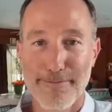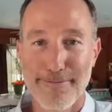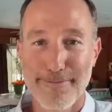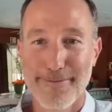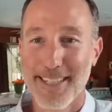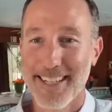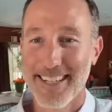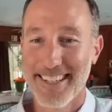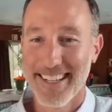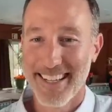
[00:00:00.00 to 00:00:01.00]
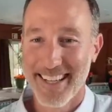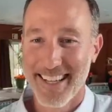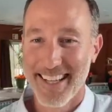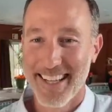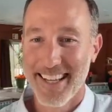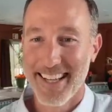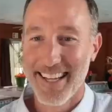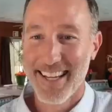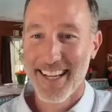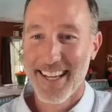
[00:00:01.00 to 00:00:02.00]

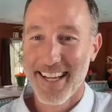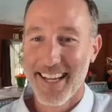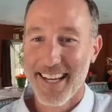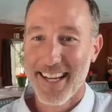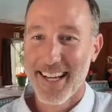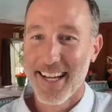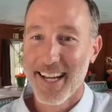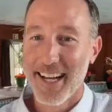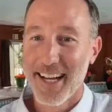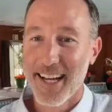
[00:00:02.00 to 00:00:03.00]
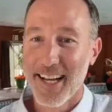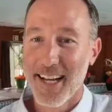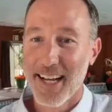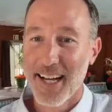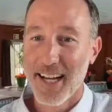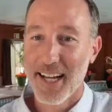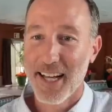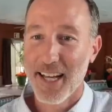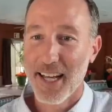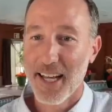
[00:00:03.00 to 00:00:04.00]

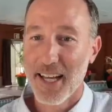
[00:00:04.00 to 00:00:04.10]
Nothing is said.